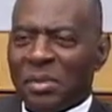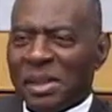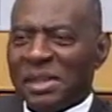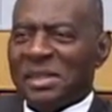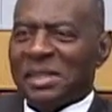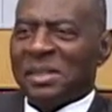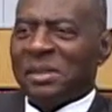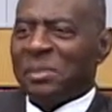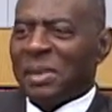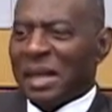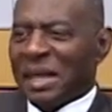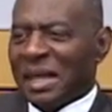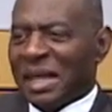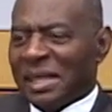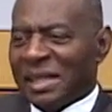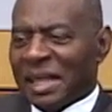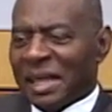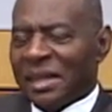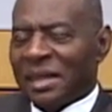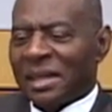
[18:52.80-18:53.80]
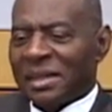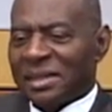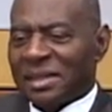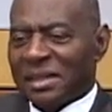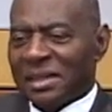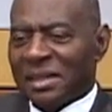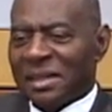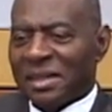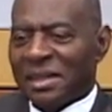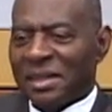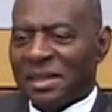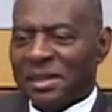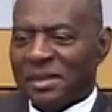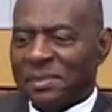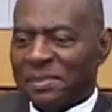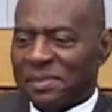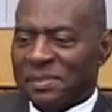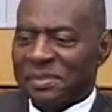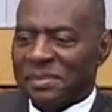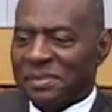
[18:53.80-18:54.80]
businessmen at that luncheon.
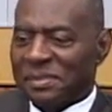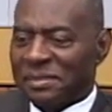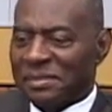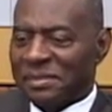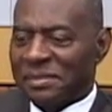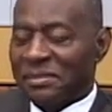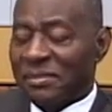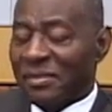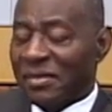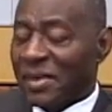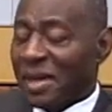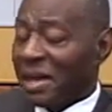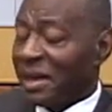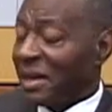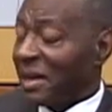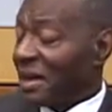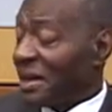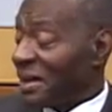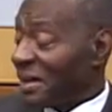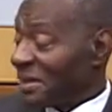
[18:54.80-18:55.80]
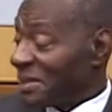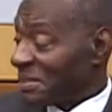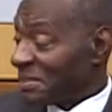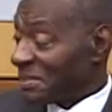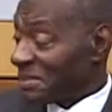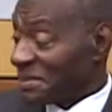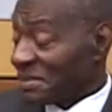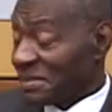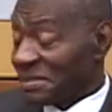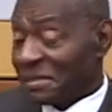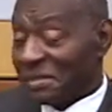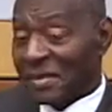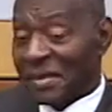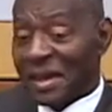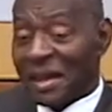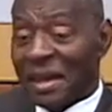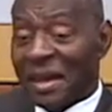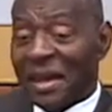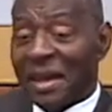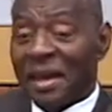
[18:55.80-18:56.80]
That
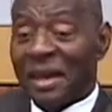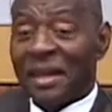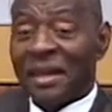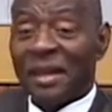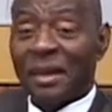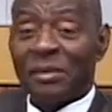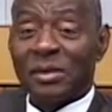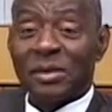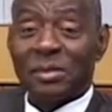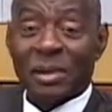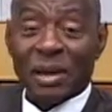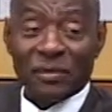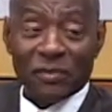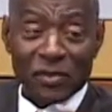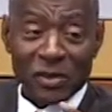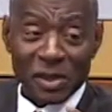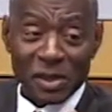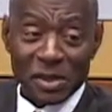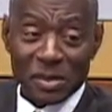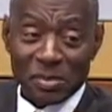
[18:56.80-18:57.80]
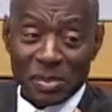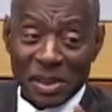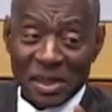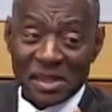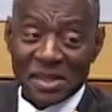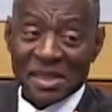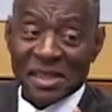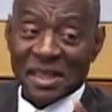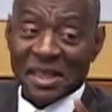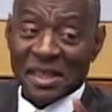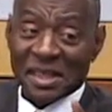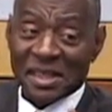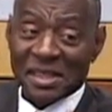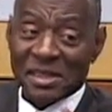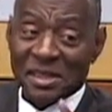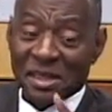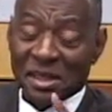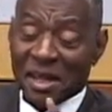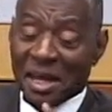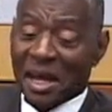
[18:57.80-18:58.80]
was my first speech in
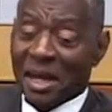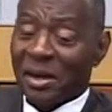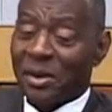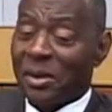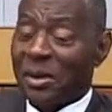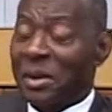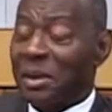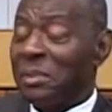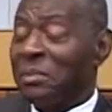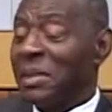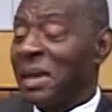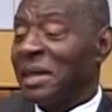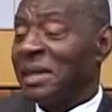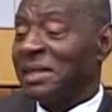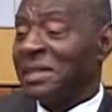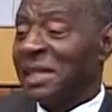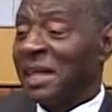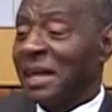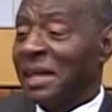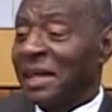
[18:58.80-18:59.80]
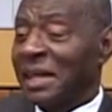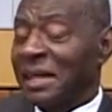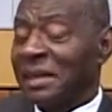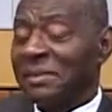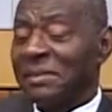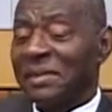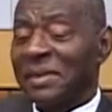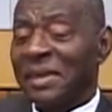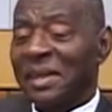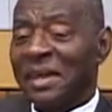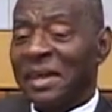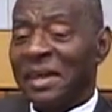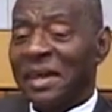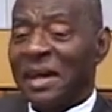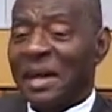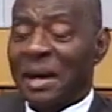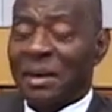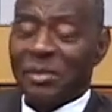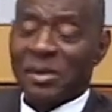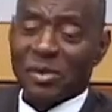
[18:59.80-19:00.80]
Chicago in my entire life.
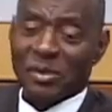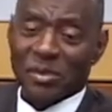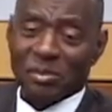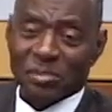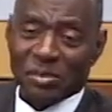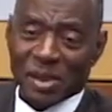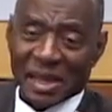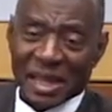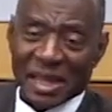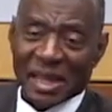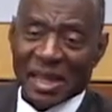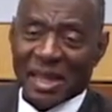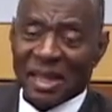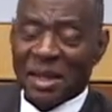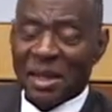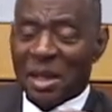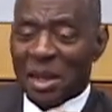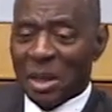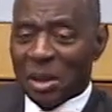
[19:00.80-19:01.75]
I planned